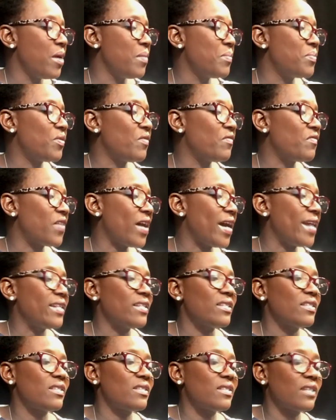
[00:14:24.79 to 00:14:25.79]

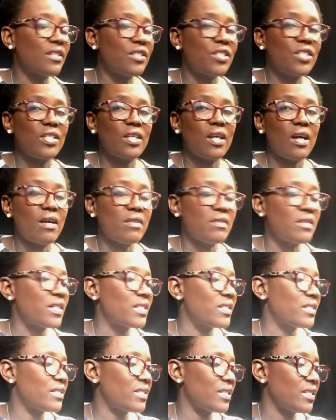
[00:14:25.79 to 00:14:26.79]
Provide such other
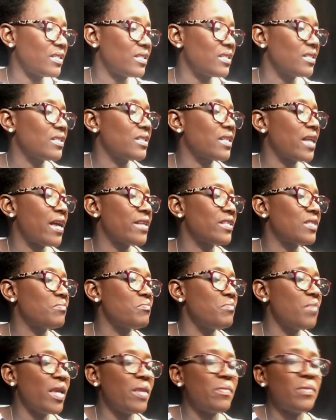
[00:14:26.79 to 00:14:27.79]
assistance as
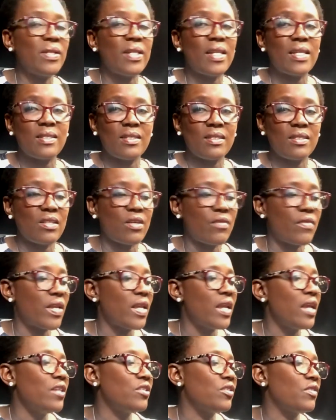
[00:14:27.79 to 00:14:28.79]
may be necessary
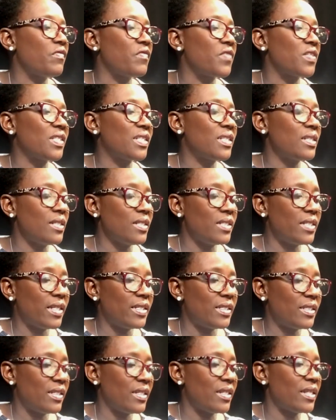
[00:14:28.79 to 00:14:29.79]
to
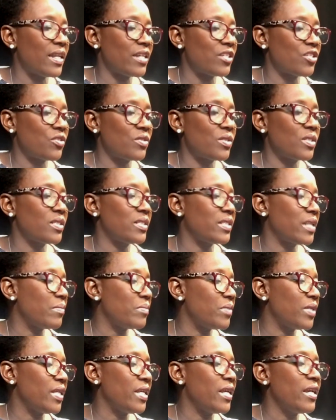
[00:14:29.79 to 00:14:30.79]
facilitate the National
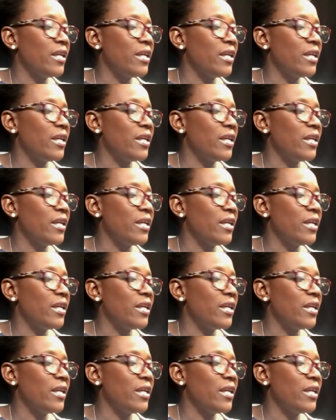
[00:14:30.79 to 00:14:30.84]
Assembly